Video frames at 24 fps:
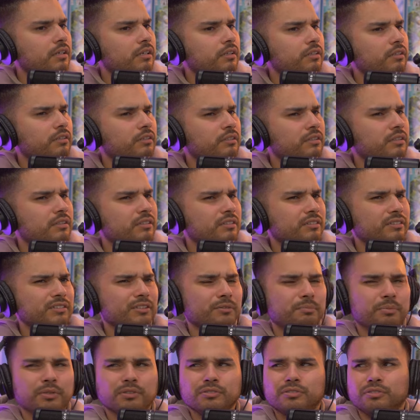yeah, he's
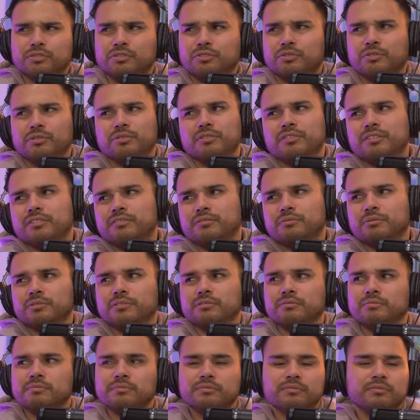a poster story. I don't.
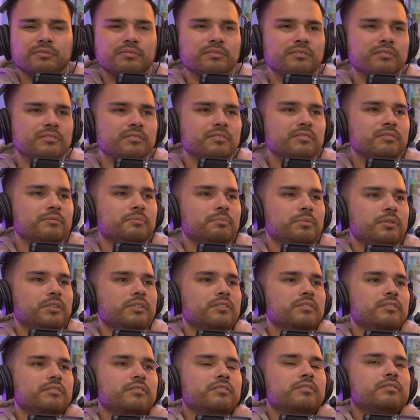Yeah, but,
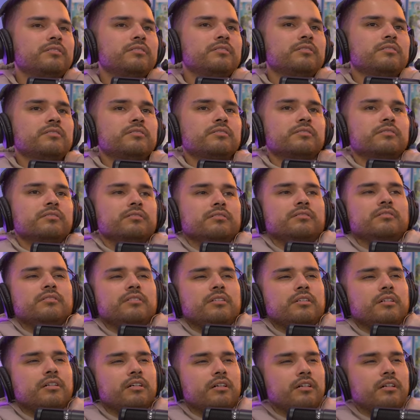there was a post.
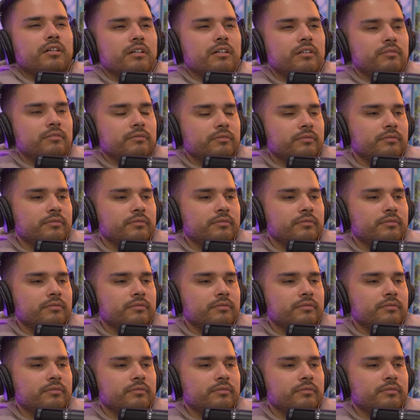Uh, a